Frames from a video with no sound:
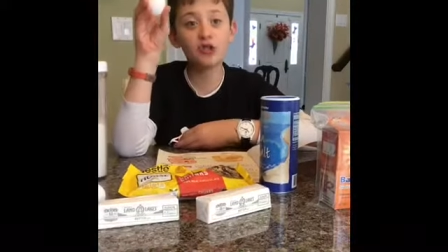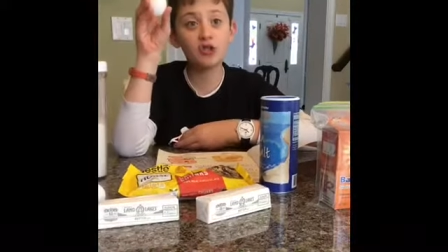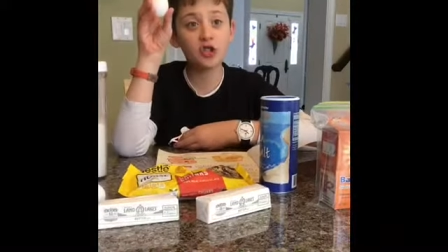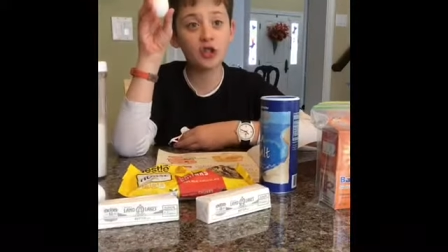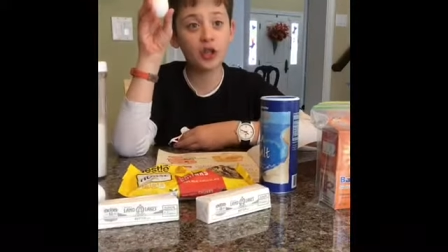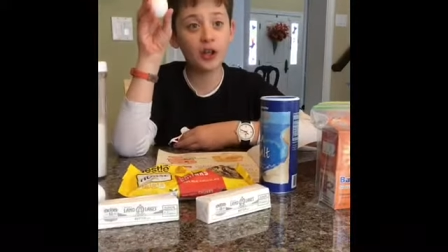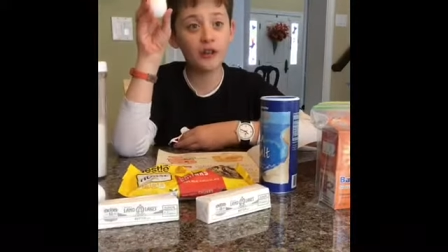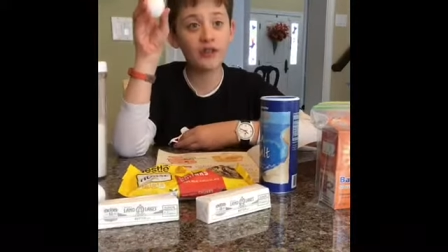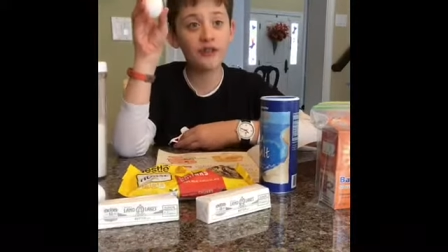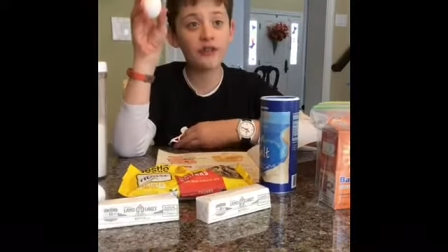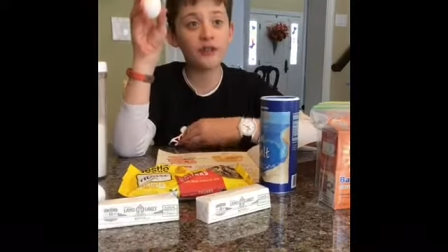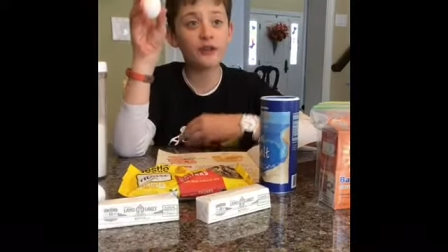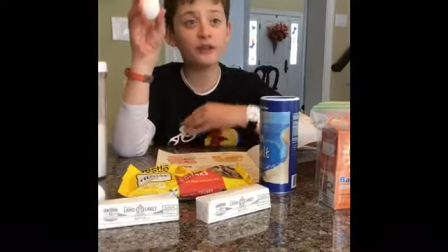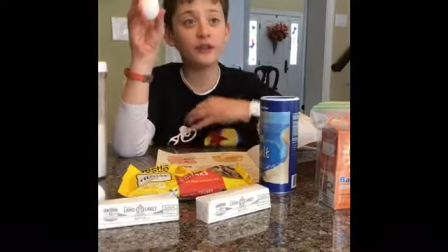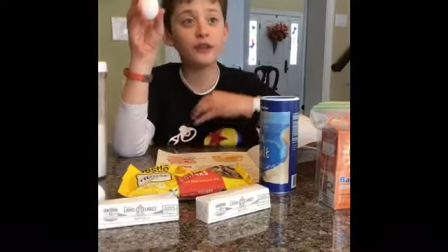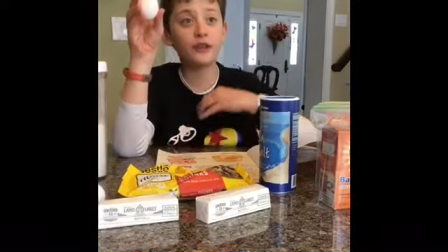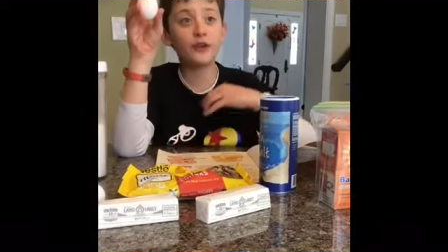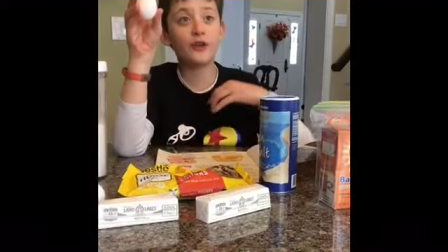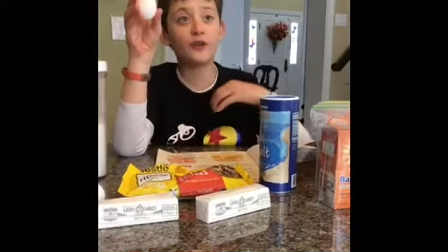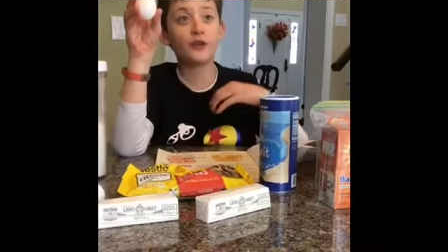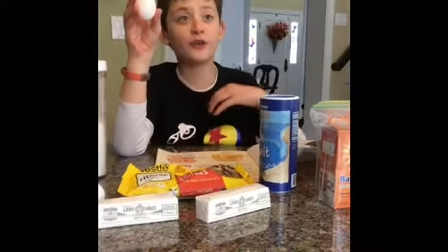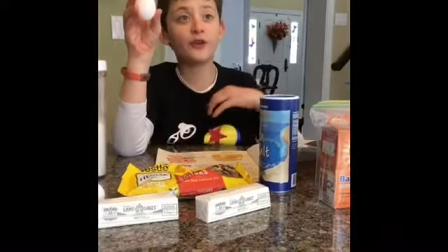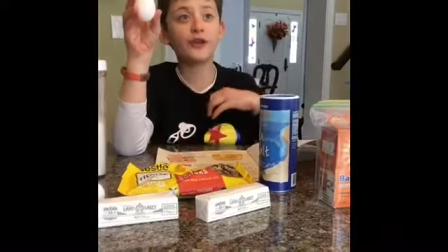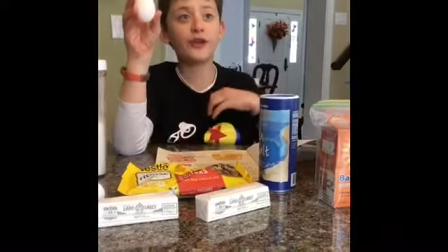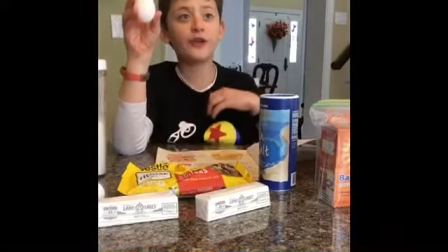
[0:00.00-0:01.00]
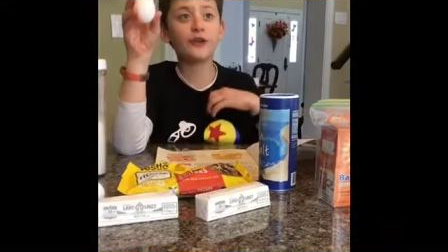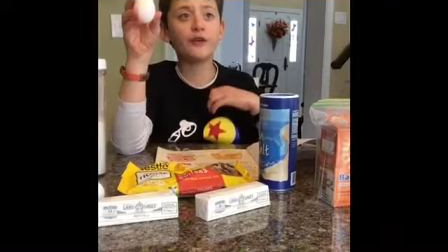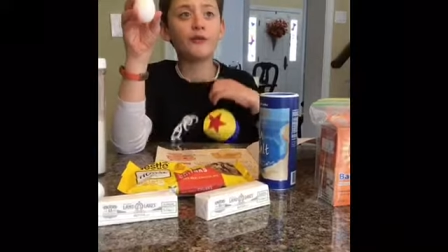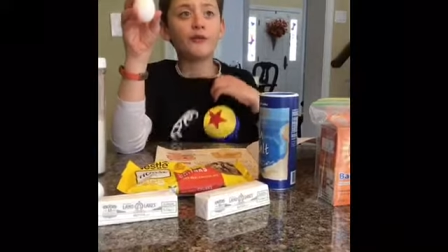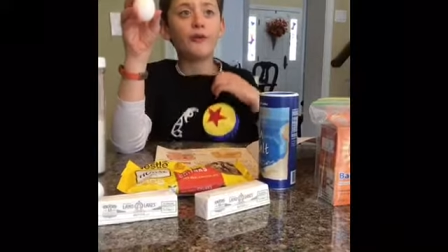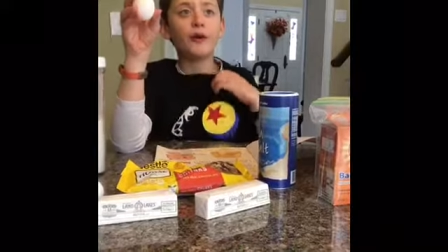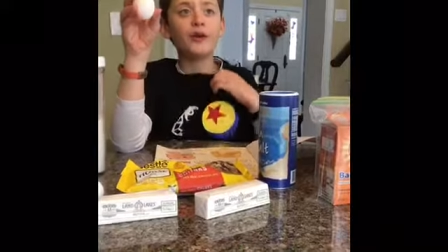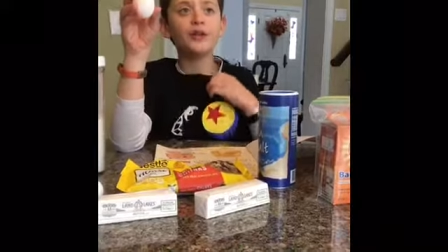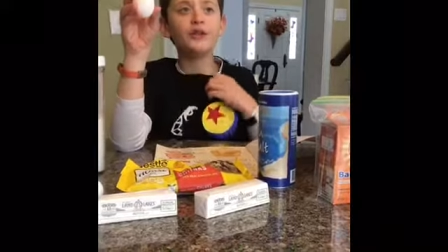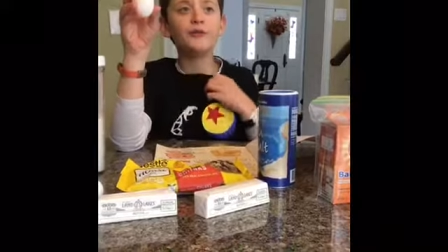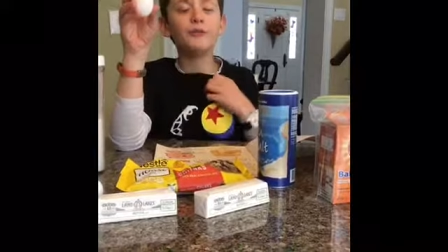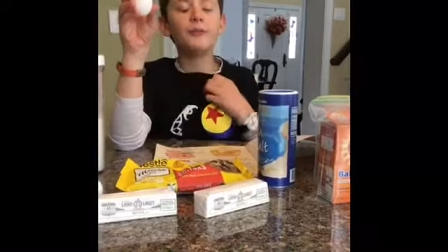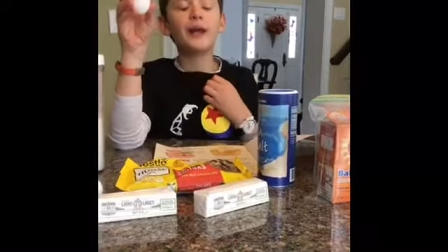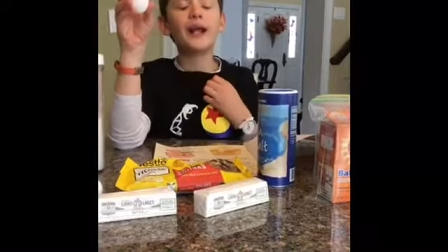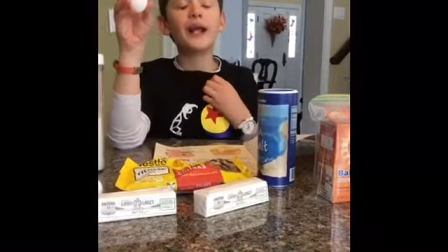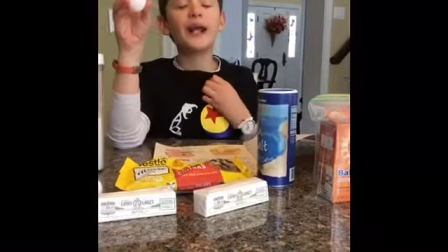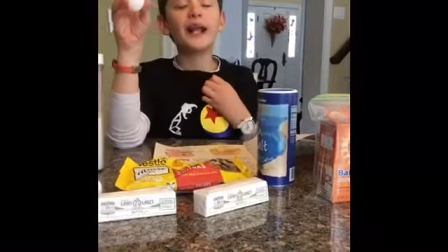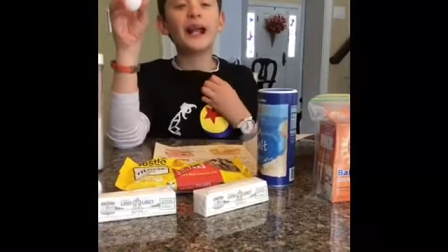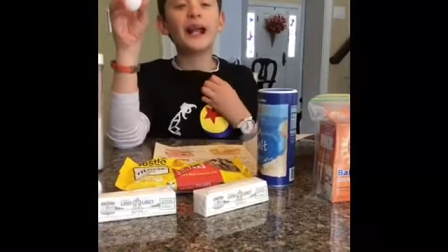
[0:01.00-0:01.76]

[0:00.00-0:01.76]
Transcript: just the yolk. When you break an